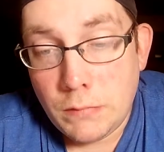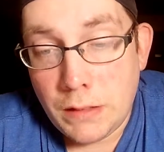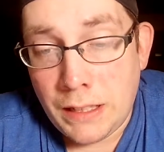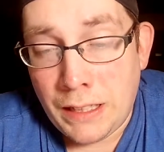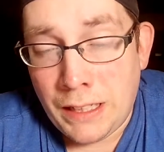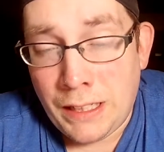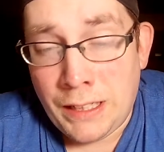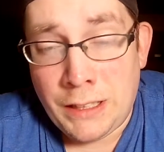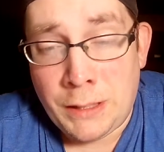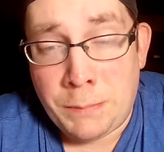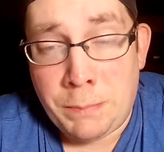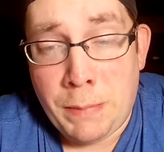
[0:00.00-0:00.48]

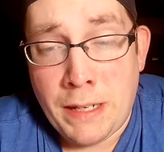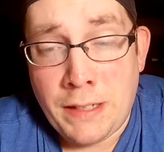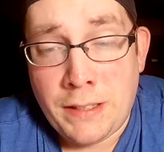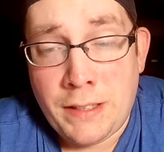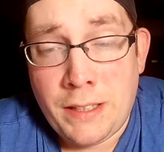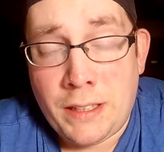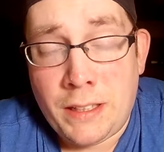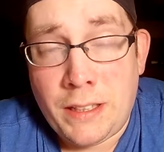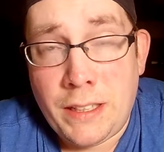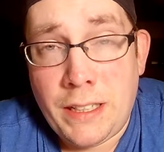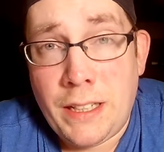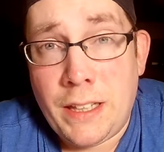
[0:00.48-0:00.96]
is
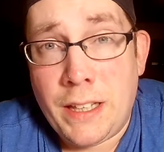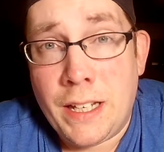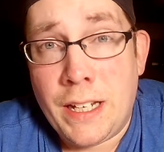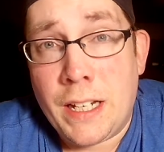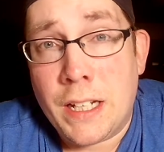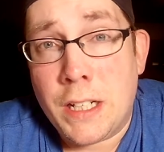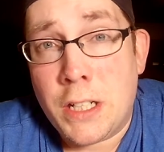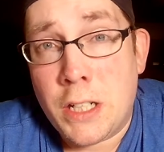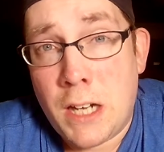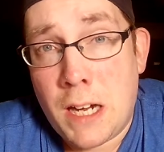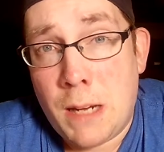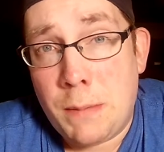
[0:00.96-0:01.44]
basically like
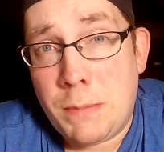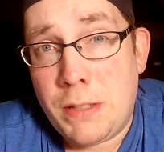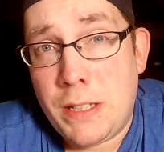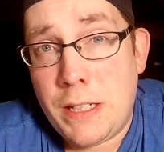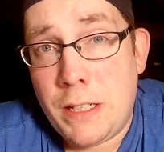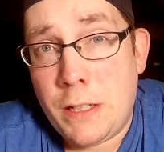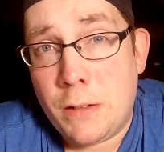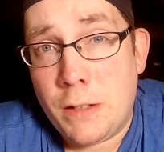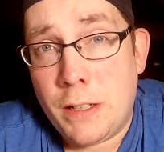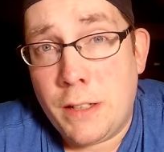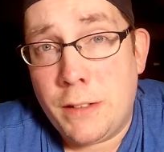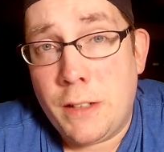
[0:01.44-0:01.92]
a top
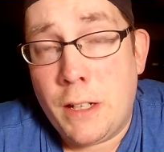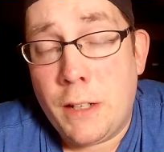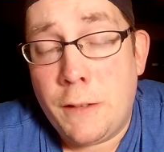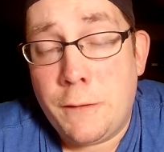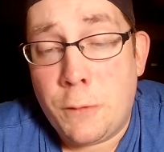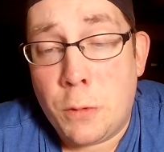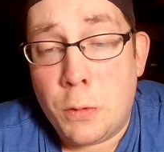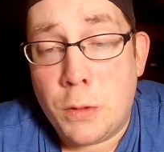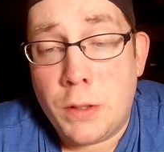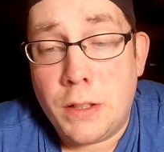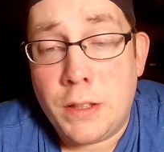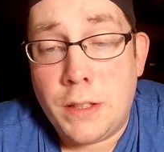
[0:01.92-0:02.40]
secret
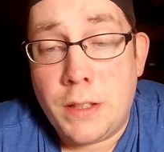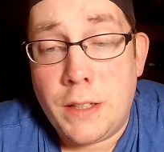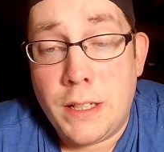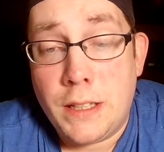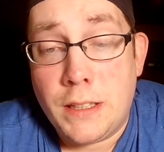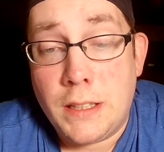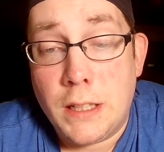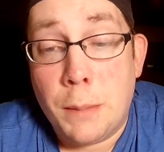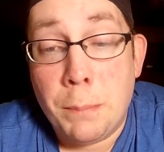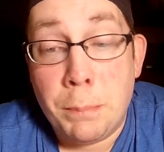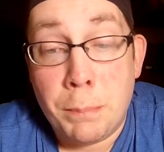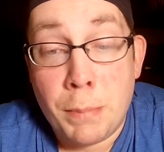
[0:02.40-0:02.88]
force
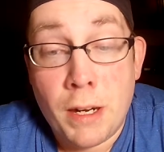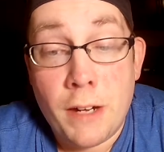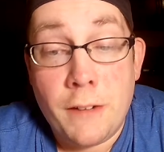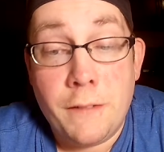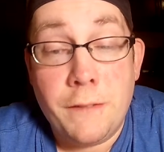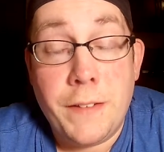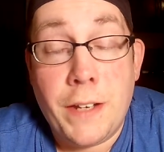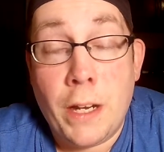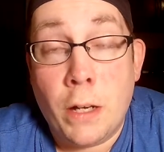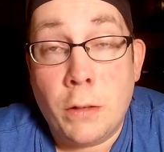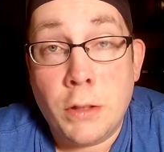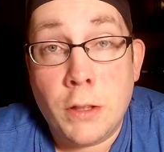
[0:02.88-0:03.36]
that's
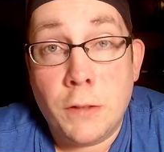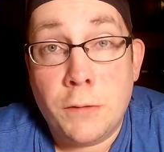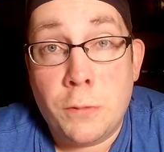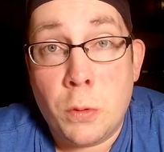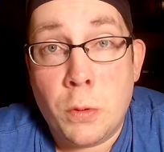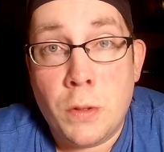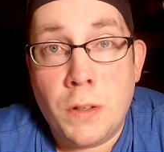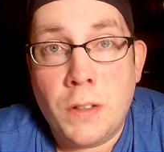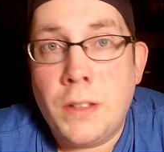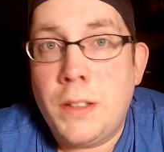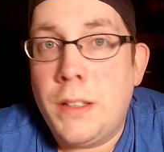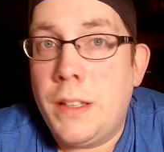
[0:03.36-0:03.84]
above Delta
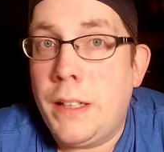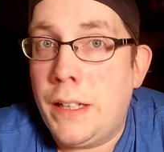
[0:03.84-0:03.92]
Force.